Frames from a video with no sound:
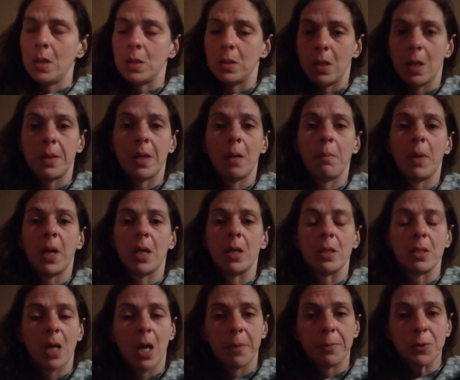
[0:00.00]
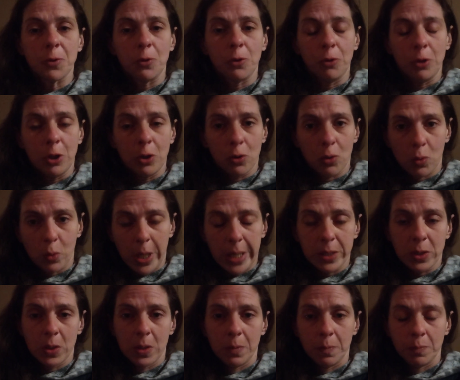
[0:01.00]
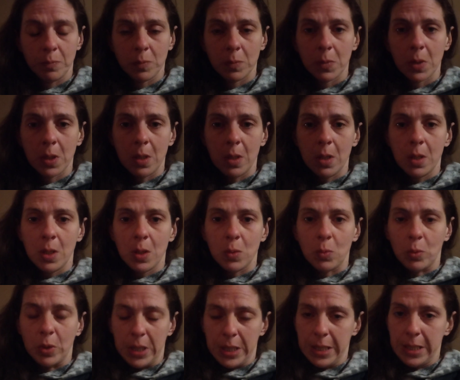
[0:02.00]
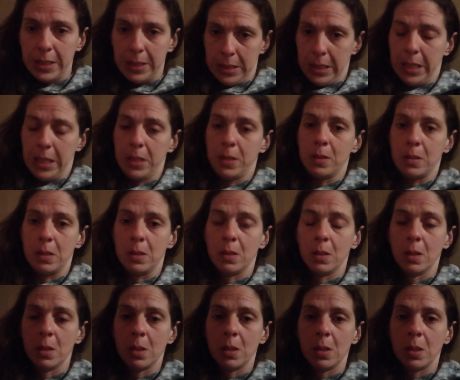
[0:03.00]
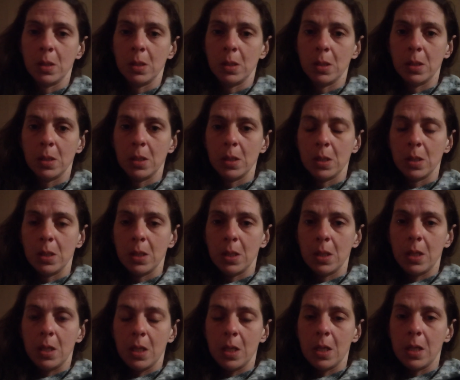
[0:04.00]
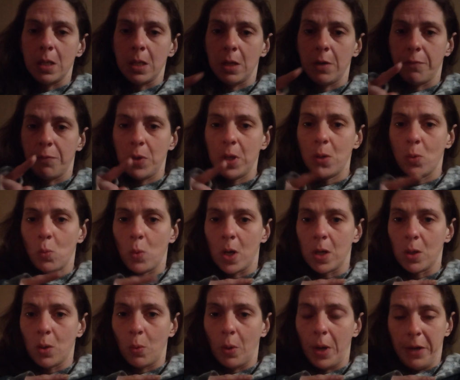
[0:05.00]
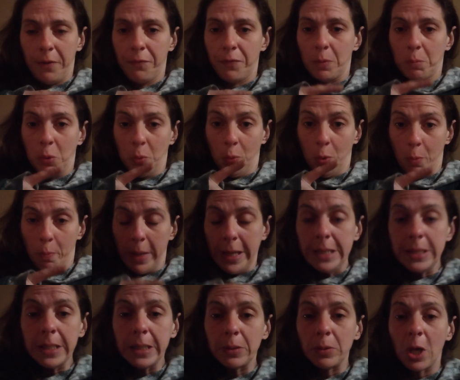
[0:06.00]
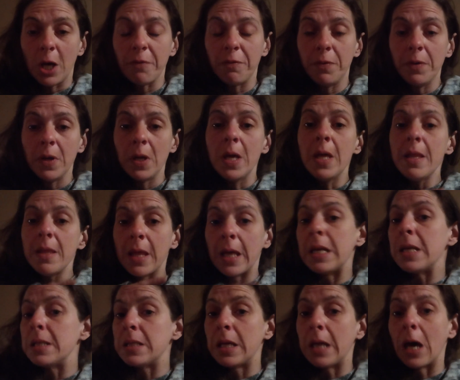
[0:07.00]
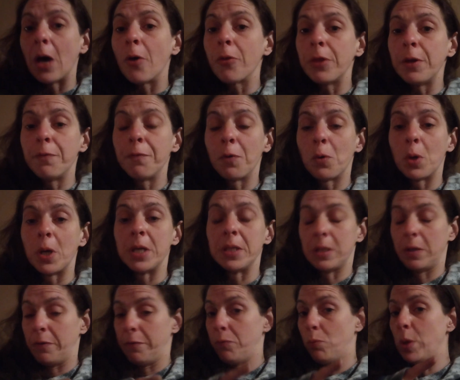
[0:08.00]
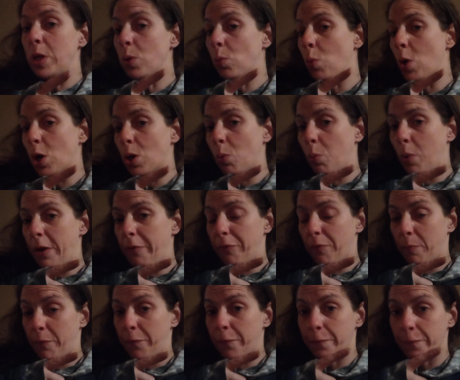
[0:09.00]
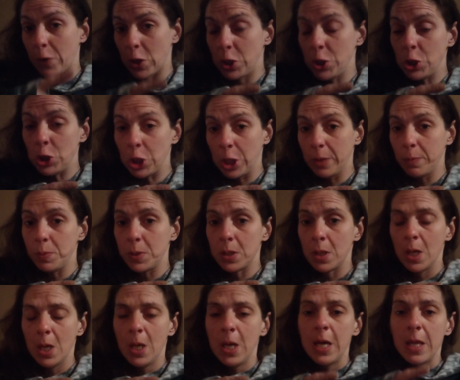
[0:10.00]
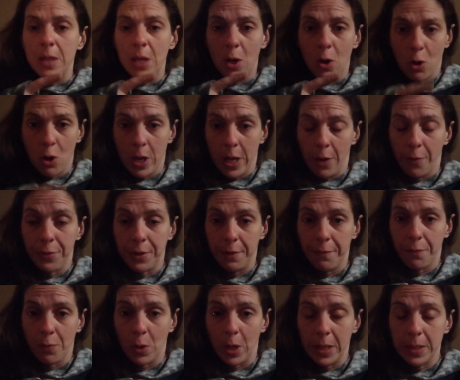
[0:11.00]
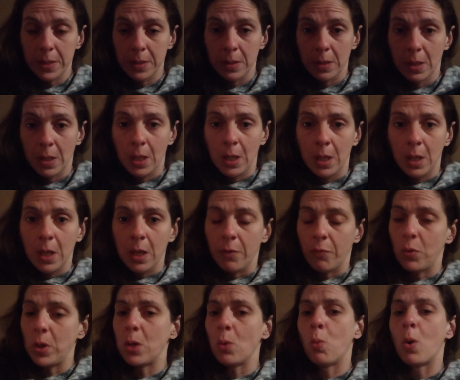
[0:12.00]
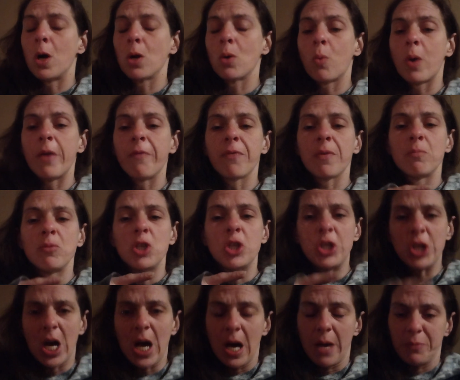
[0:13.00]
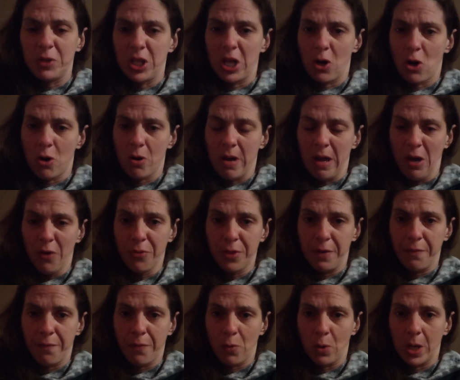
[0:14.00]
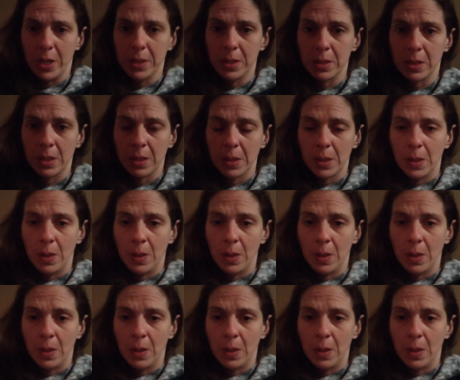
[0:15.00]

is that that man is absolutely correct when he says that if we can walk away from a romantic love that isn't healthy for us, and if we can walk away from friendships that aren't healthy for us, if we can walk away from jobs that aren't healthy for us,